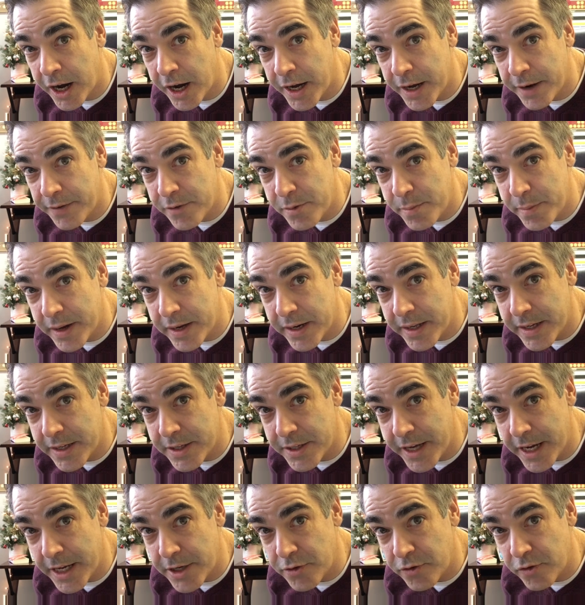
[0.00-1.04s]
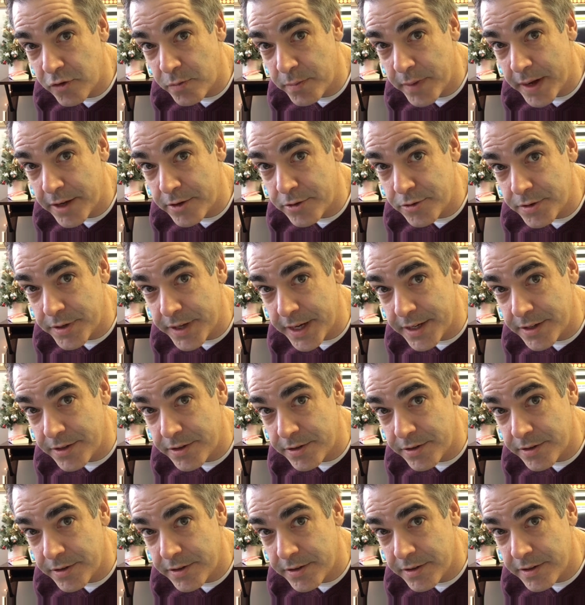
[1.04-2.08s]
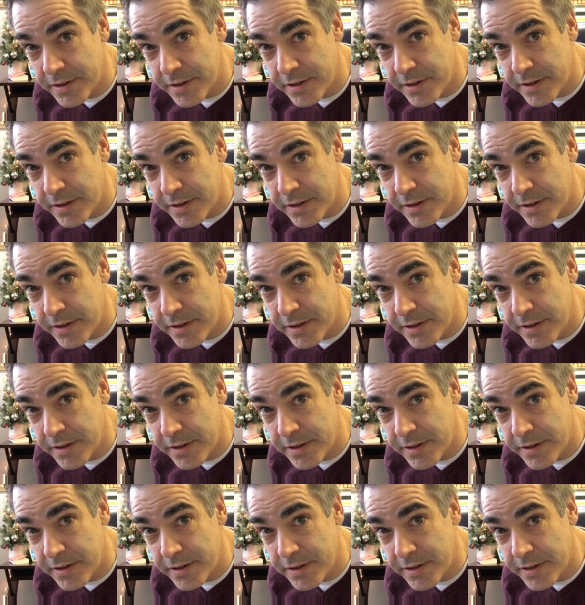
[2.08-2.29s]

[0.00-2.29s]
Hi everybody, it's Andrew from Andrew's Answers.